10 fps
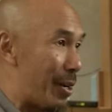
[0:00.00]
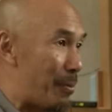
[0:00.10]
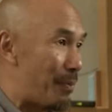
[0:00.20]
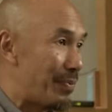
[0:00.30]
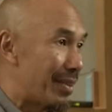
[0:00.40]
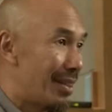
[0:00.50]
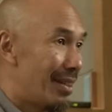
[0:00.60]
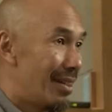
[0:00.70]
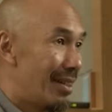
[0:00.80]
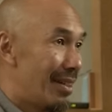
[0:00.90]
Him.
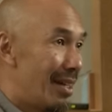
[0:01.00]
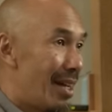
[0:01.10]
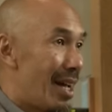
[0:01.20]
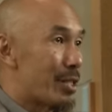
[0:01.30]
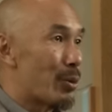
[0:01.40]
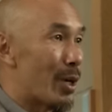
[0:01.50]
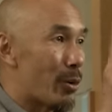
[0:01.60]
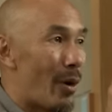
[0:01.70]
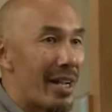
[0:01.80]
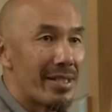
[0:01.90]
And so when
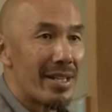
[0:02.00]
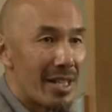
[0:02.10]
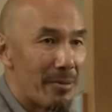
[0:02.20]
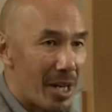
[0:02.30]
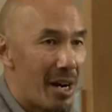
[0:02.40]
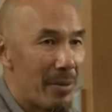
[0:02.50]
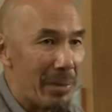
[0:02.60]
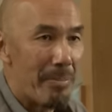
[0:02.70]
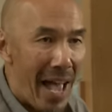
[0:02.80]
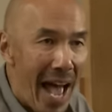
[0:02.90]
Christ says, I'm
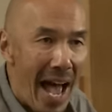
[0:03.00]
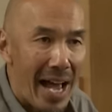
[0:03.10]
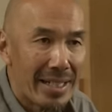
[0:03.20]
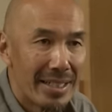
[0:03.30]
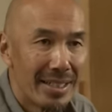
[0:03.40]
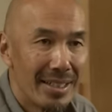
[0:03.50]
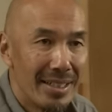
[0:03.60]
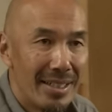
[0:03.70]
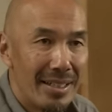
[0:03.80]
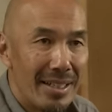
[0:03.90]
coming back,
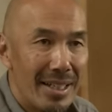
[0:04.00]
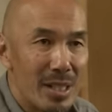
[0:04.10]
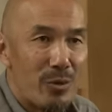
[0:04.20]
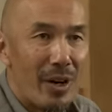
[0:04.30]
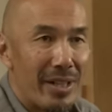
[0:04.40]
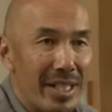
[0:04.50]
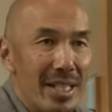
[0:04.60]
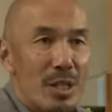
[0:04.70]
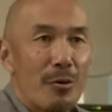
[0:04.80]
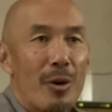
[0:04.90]
it's very
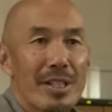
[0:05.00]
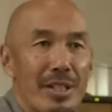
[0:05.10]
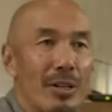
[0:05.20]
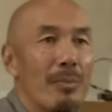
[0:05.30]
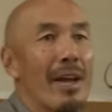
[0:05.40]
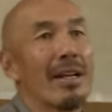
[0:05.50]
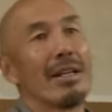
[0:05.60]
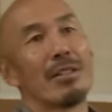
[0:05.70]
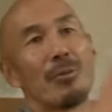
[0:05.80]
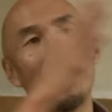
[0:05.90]
easy for us to go, man,
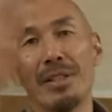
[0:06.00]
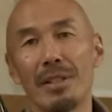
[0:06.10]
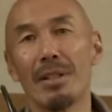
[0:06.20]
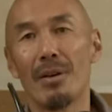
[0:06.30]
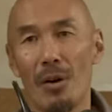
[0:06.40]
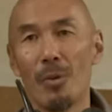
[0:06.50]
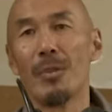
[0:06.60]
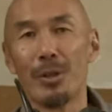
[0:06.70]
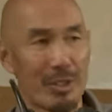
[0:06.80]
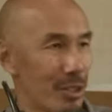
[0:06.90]
it's been
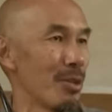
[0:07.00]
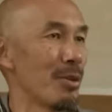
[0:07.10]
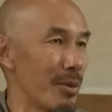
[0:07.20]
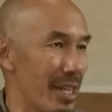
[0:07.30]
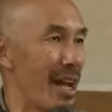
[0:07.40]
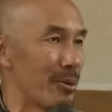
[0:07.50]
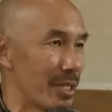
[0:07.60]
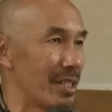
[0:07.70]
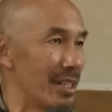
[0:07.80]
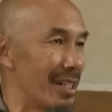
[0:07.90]
almost
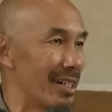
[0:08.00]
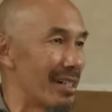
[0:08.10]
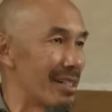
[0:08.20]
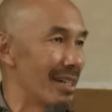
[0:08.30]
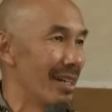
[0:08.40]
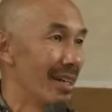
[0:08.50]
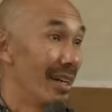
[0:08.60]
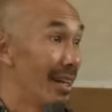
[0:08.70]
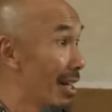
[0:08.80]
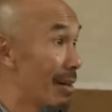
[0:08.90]
2,000 years.
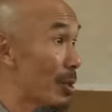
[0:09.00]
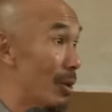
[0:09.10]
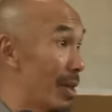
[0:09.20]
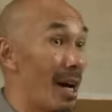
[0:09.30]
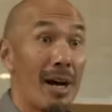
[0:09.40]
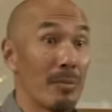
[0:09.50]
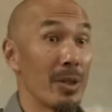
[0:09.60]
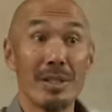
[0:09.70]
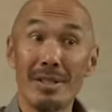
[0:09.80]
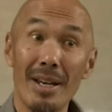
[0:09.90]
And I'm going, I'm
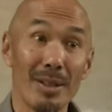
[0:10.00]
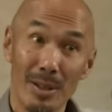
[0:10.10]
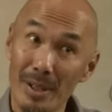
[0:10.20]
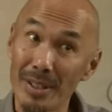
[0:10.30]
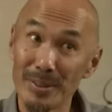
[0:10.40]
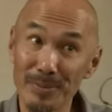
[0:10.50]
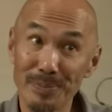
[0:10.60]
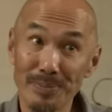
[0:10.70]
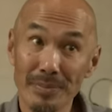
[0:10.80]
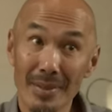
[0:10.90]
going to stay alert.
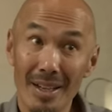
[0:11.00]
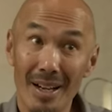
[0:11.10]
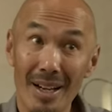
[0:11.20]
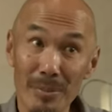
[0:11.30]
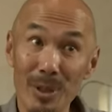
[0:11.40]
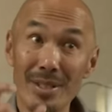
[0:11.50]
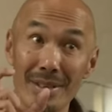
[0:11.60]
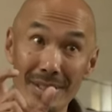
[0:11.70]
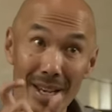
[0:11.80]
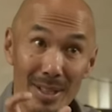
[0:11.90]
I'm going to
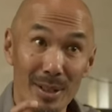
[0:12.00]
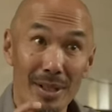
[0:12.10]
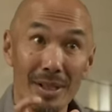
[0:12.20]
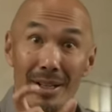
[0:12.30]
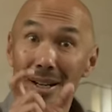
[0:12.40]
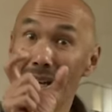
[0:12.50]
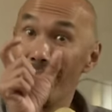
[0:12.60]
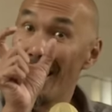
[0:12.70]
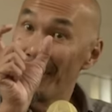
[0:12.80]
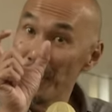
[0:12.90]
stay alert.
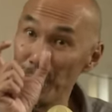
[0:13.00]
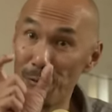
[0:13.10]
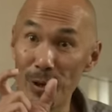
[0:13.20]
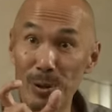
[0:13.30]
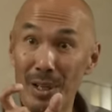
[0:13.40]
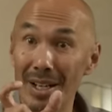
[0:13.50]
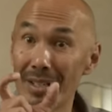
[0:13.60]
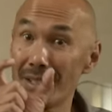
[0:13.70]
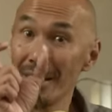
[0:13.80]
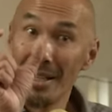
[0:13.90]
I'm going to be
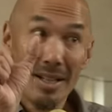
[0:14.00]
focused.